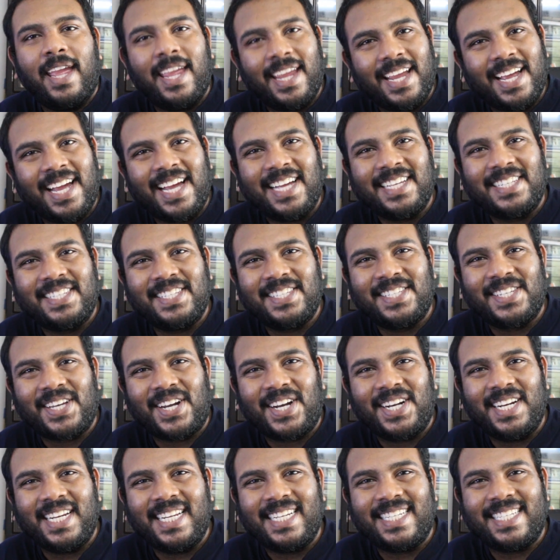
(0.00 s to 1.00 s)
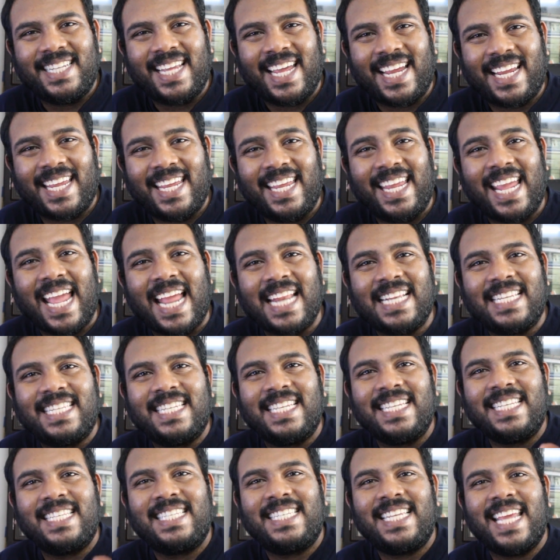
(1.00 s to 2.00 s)
guys, this is RD Techie, and
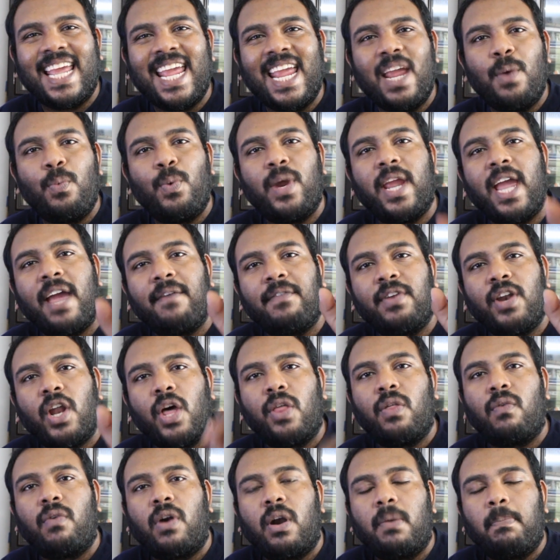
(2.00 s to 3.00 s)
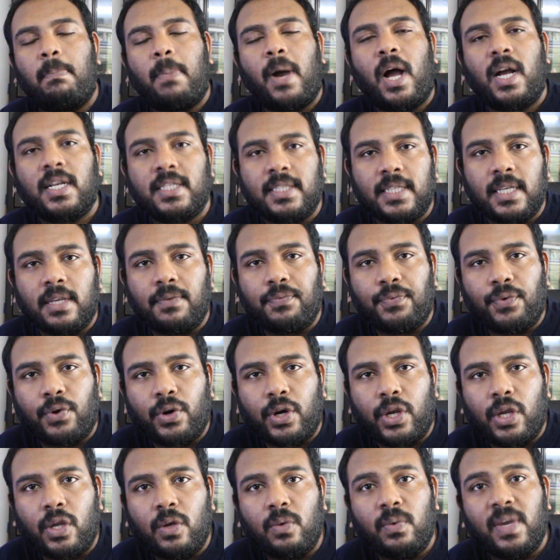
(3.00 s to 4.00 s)
today we have another unboxing for
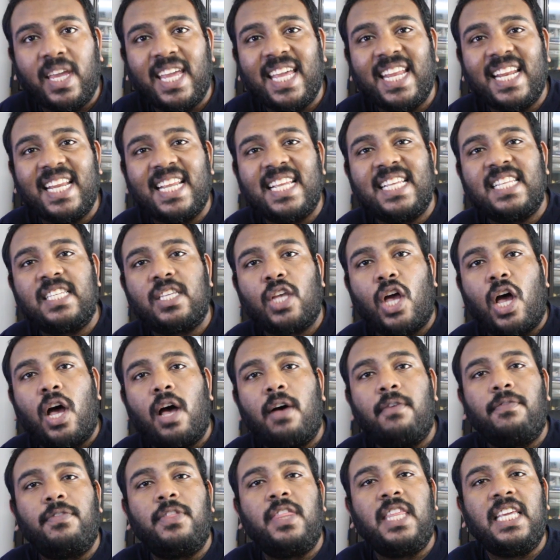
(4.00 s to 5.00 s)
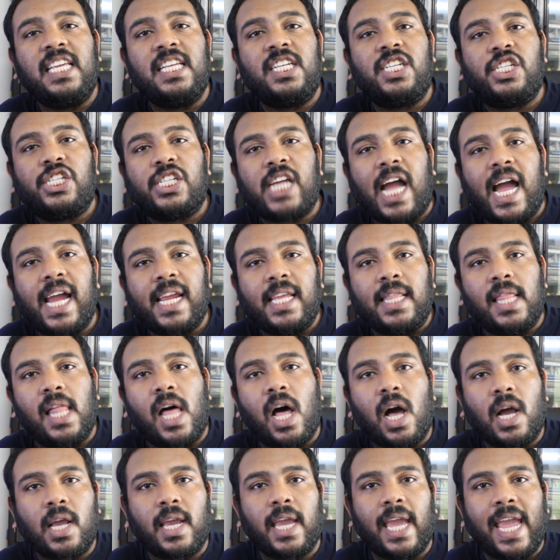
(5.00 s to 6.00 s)
you. It is of the
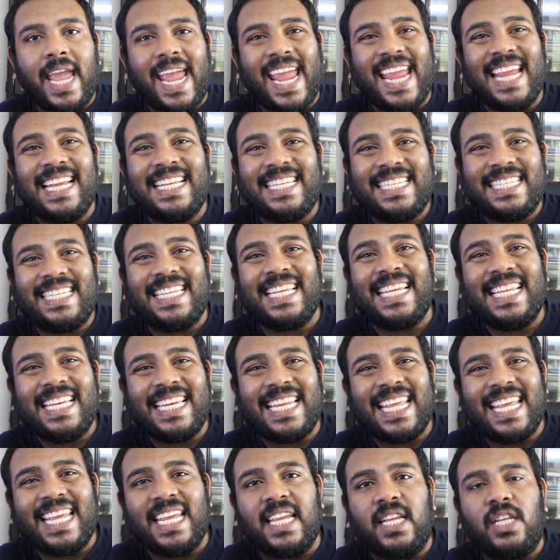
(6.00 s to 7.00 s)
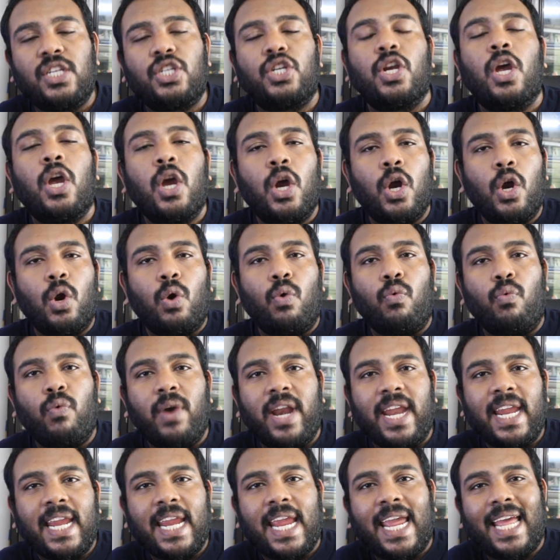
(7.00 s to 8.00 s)
Shylock 18-inch
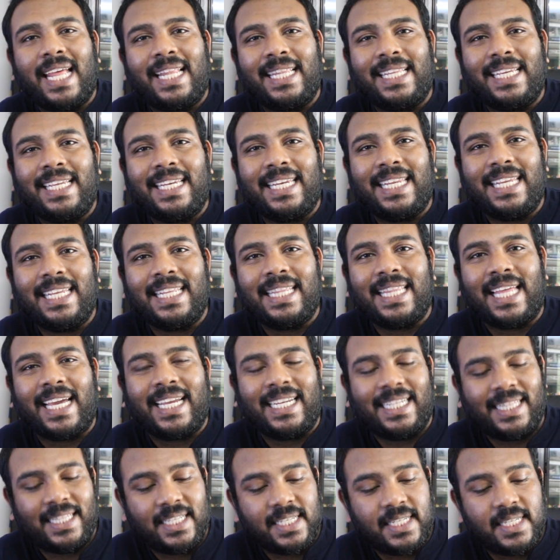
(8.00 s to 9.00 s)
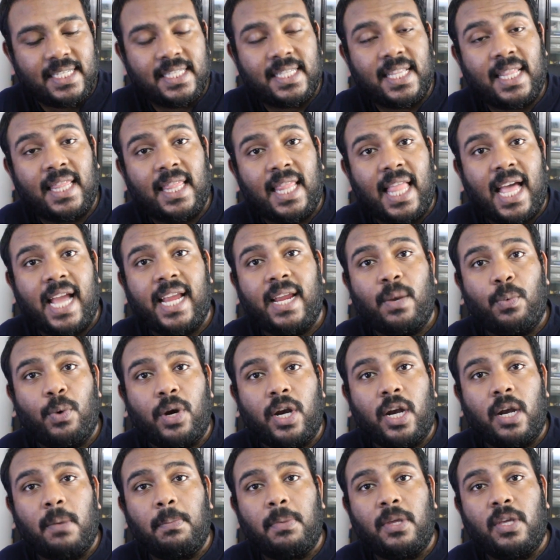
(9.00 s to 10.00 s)
ring LED light. This is the light we're going to
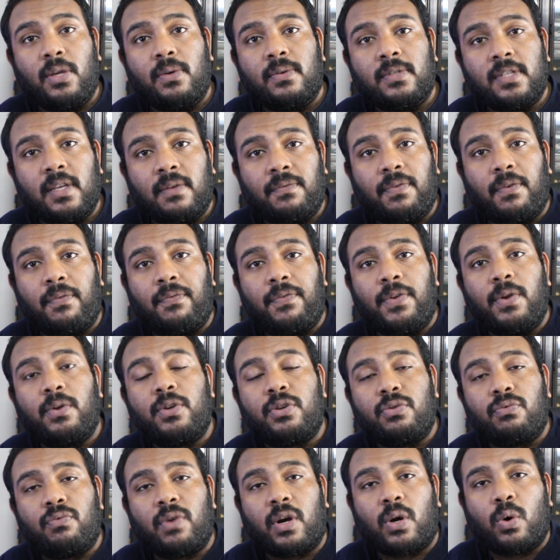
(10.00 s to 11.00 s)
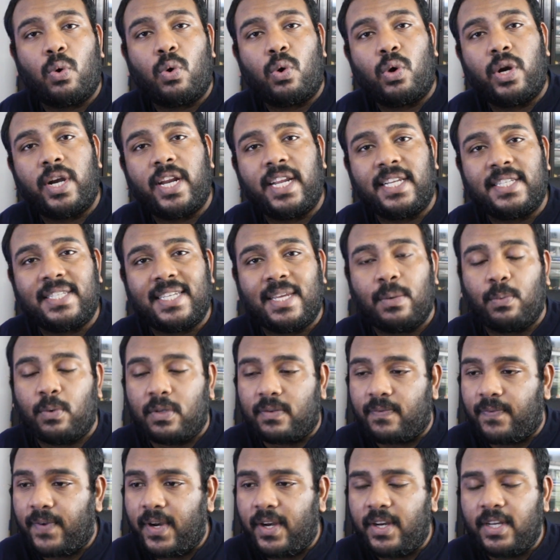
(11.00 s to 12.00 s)
be using for future recordings. It was
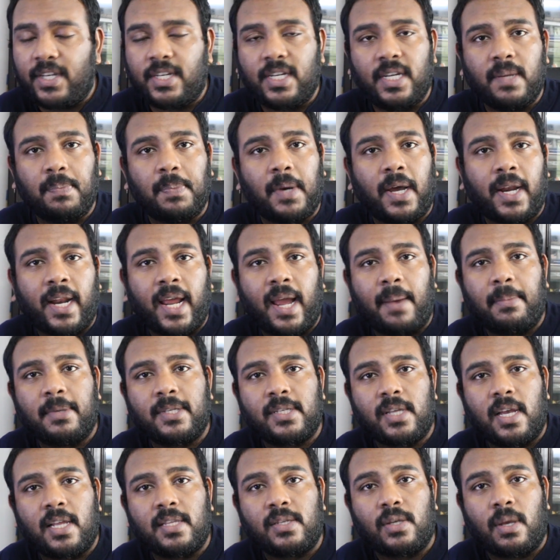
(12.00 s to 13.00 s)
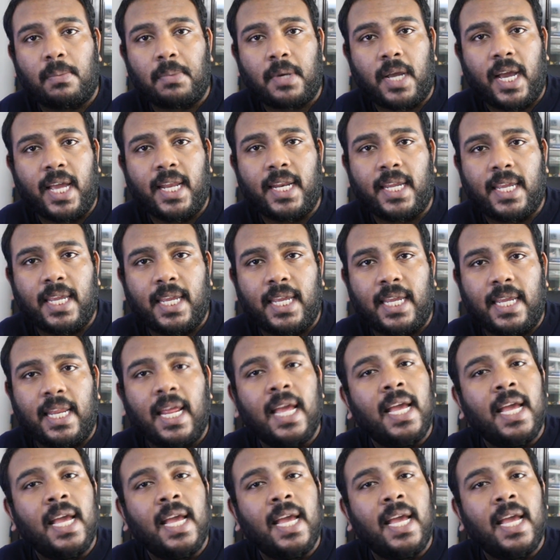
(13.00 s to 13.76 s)
very cheap on Amazon, so I'm kind of keen